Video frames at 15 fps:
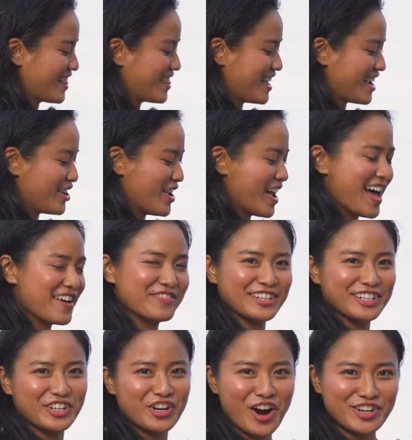There you have
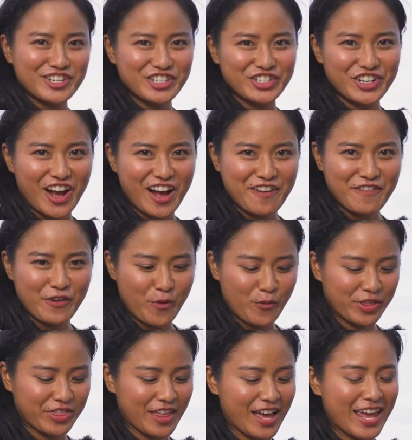it, garnished off
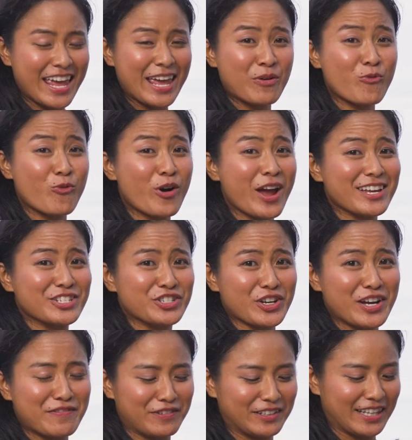with a wedge
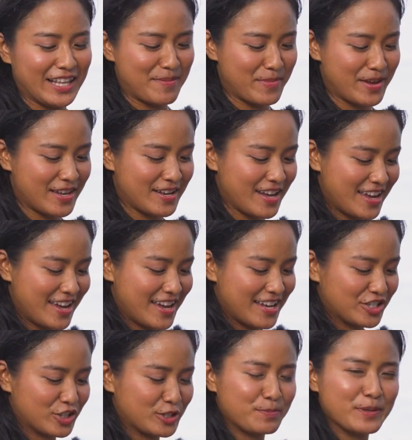of a lemon,
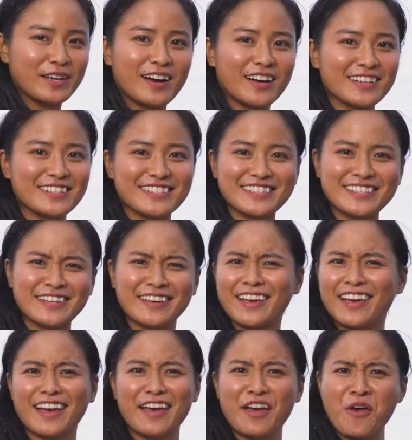just because
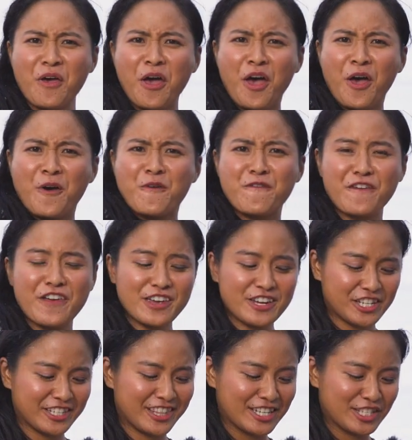
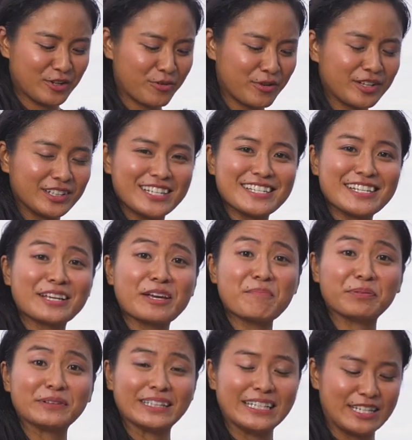fish that's grilled isn't
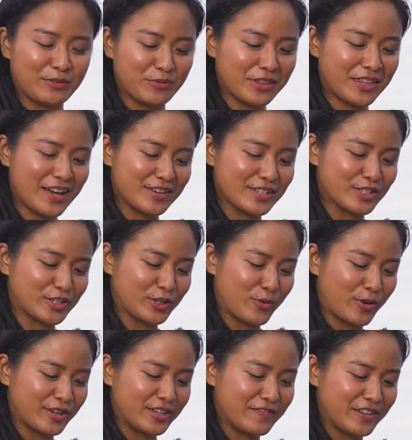complete without a
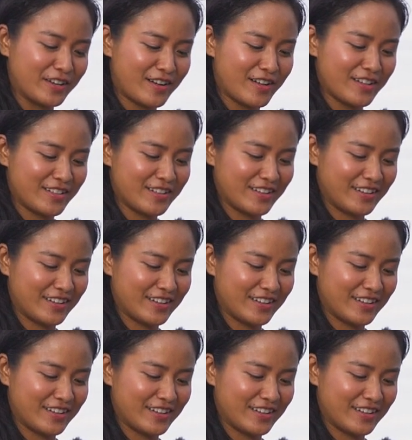squirt of it all.